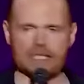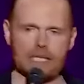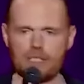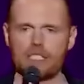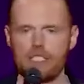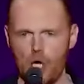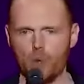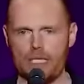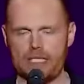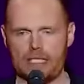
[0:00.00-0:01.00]
Like, there is
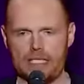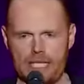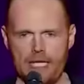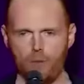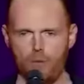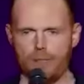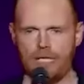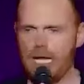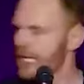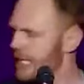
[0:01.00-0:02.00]
no reason to hit a
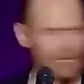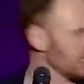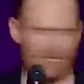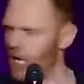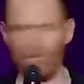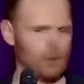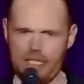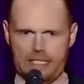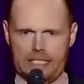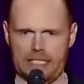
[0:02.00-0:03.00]
woman. There is no
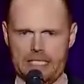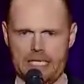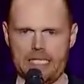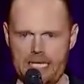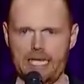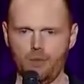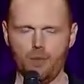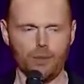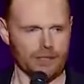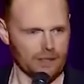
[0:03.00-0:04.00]
reason to hit
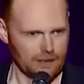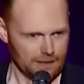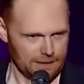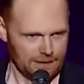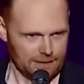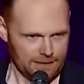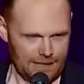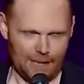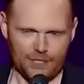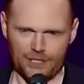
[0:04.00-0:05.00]
a woman.
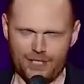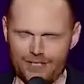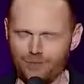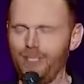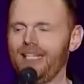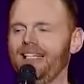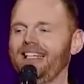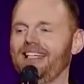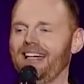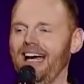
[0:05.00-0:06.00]
And I was just like,
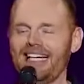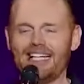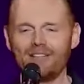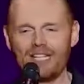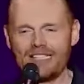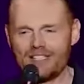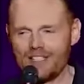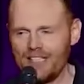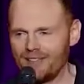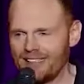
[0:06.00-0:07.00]
really? I could give you like
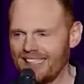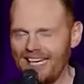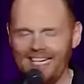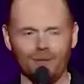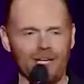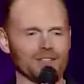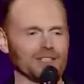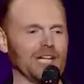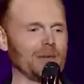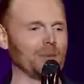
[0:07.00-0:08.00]
17 right
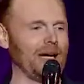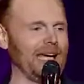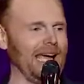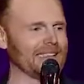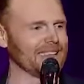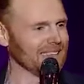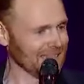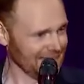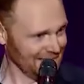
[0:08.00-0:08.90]
off the top of my head.